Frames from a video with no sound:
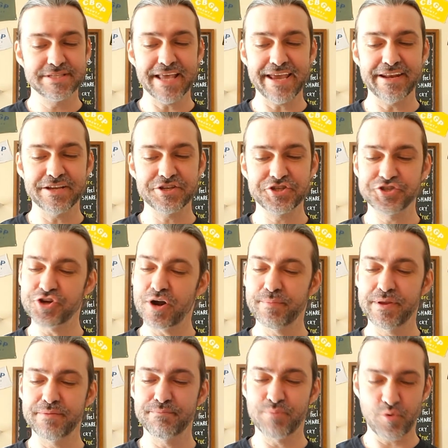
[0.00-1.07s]

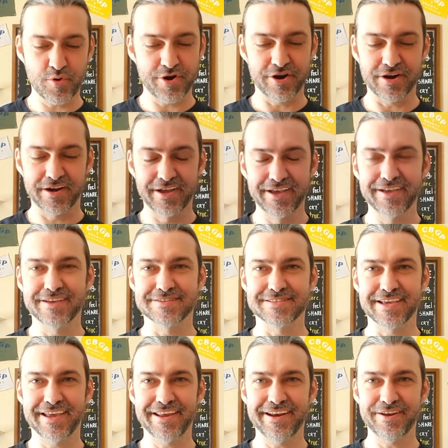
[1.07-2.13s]
Danish-German border is
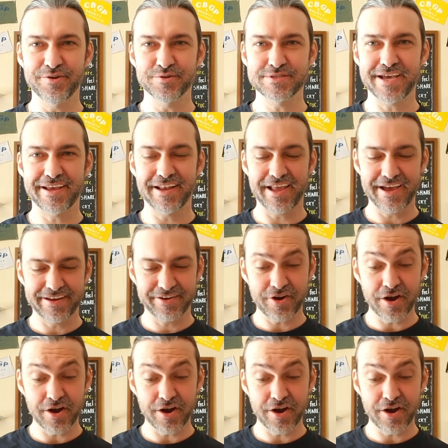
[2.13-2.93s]
the Giddy News headline,